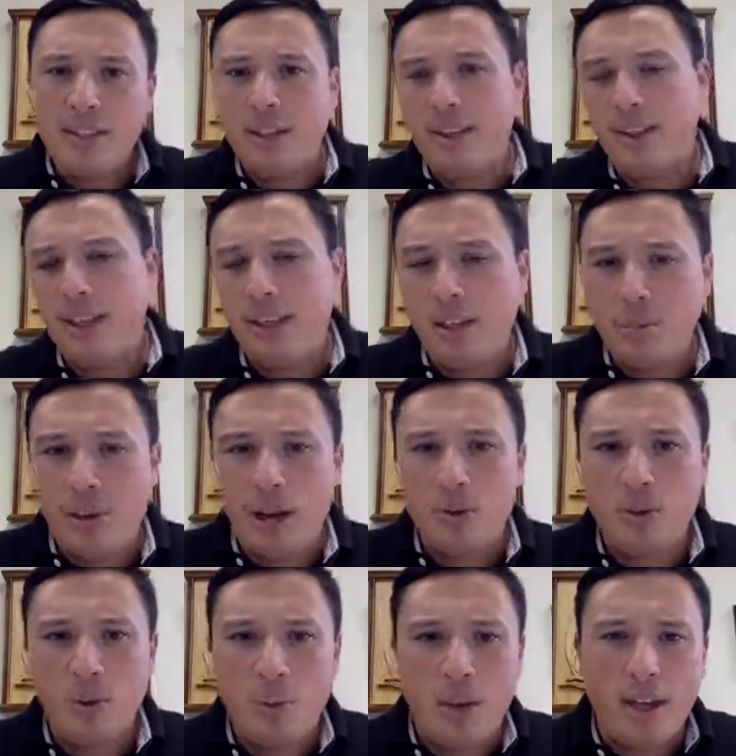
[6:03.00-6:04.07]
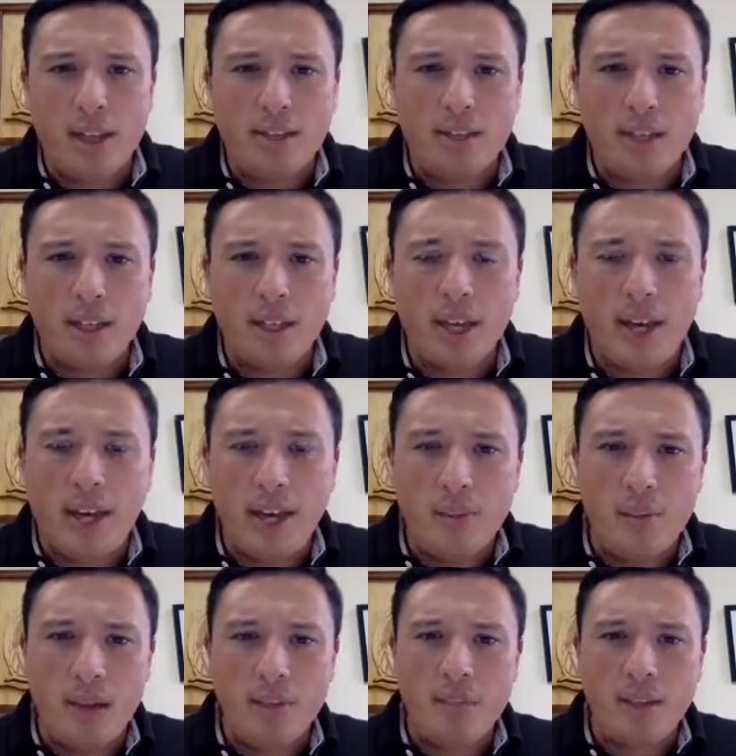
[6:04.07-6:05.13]
to think about the ways that God
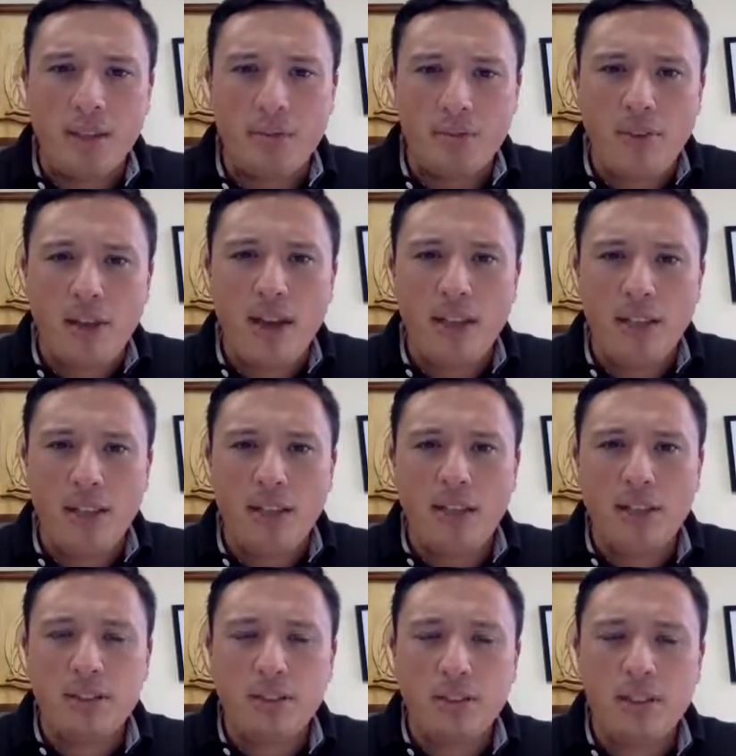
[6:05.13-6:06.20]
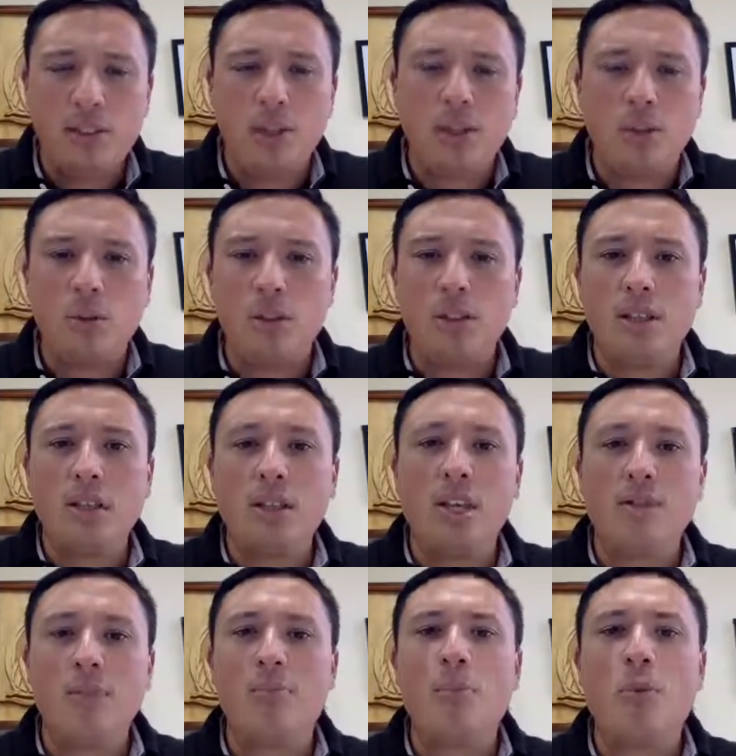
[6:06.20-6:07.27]
might be inviting us to do
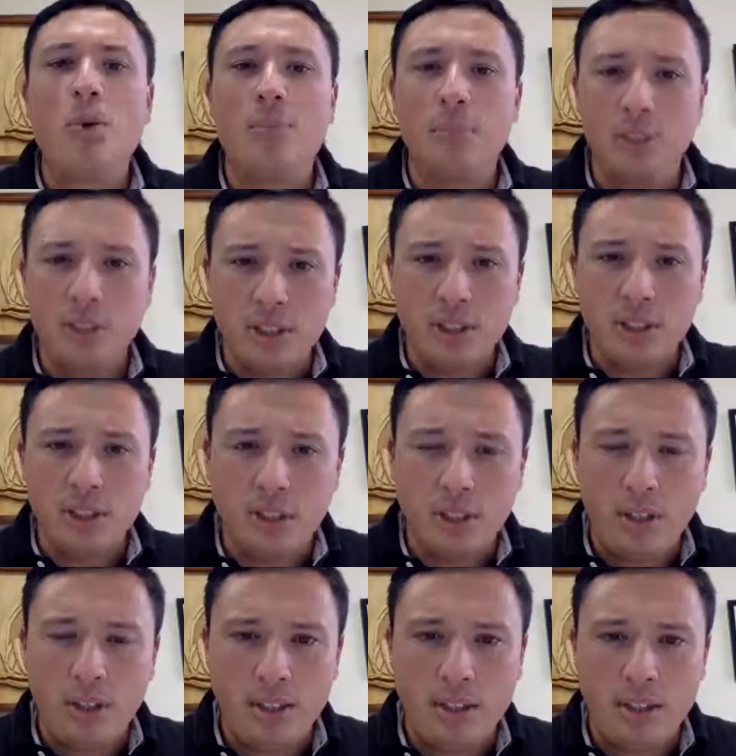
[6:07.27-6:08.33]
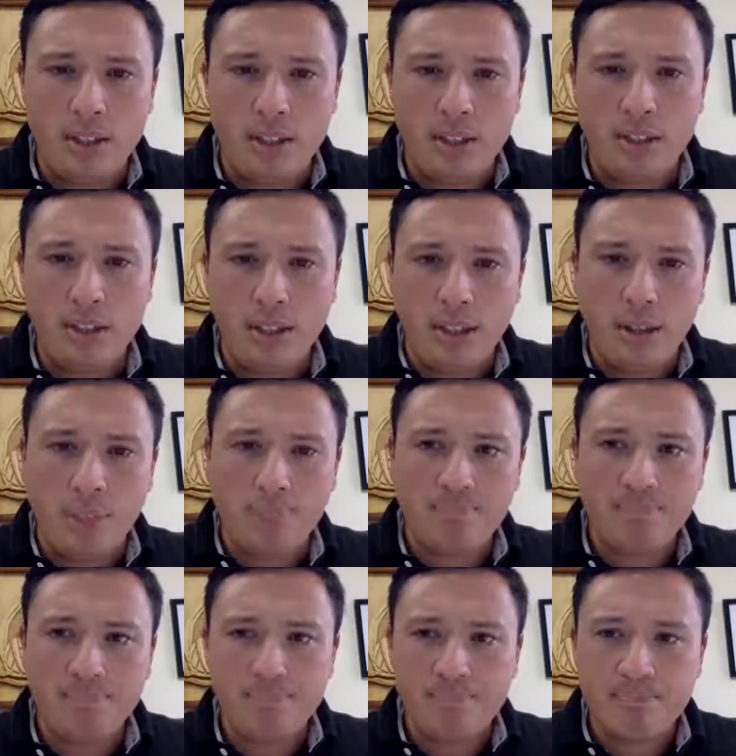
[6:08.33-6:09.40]
even more bridge building in the season to come.
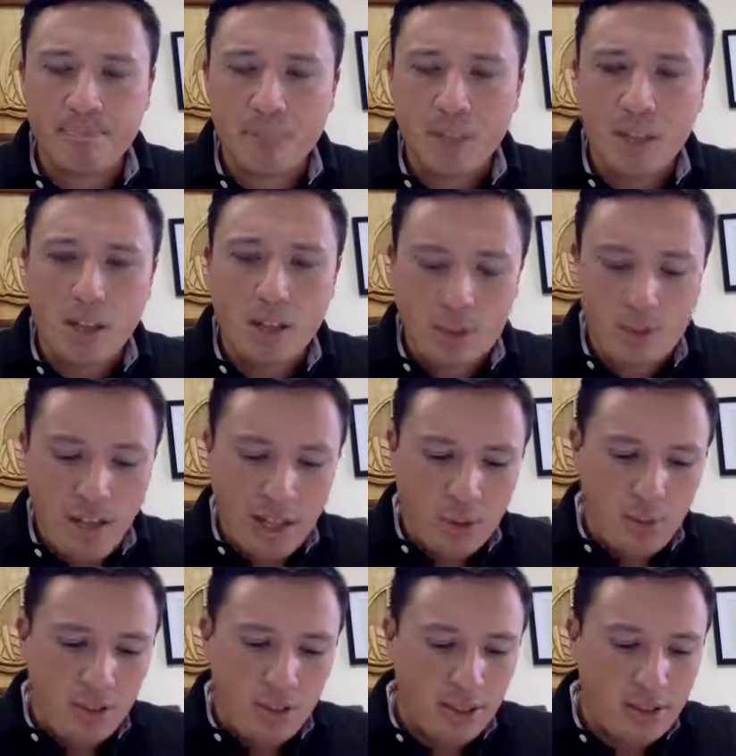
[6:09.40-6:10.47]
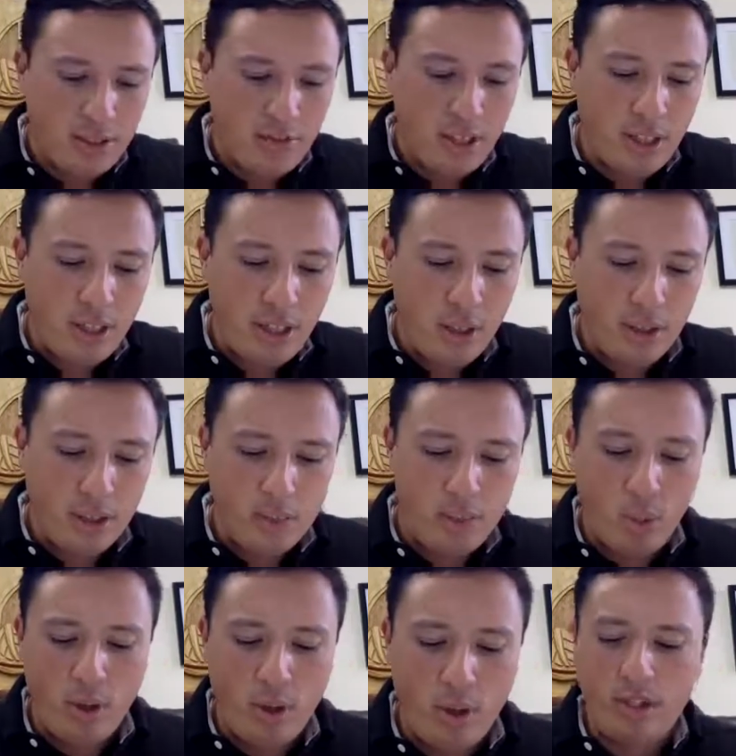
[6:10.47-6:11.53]
So that's what this video is
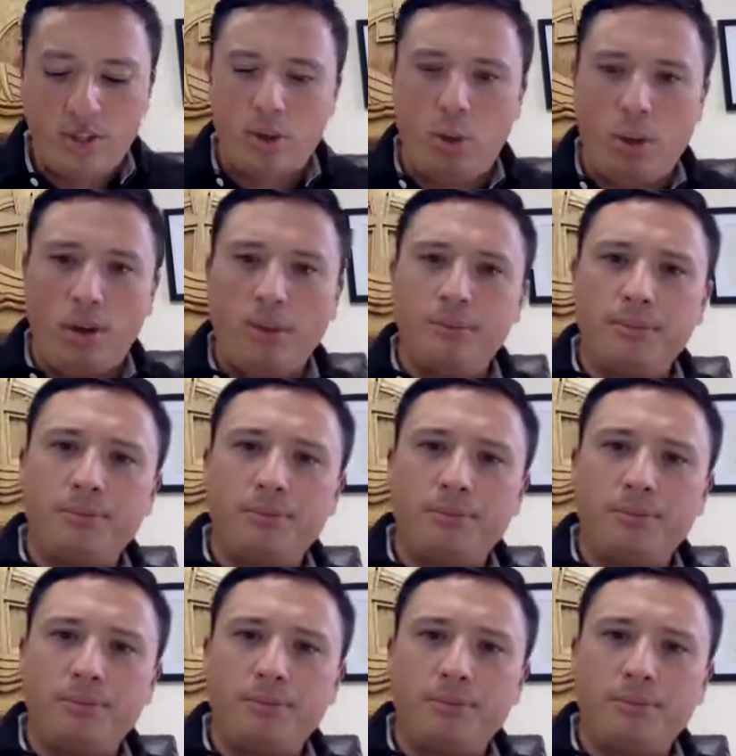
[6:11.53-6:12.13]
pointing us toward.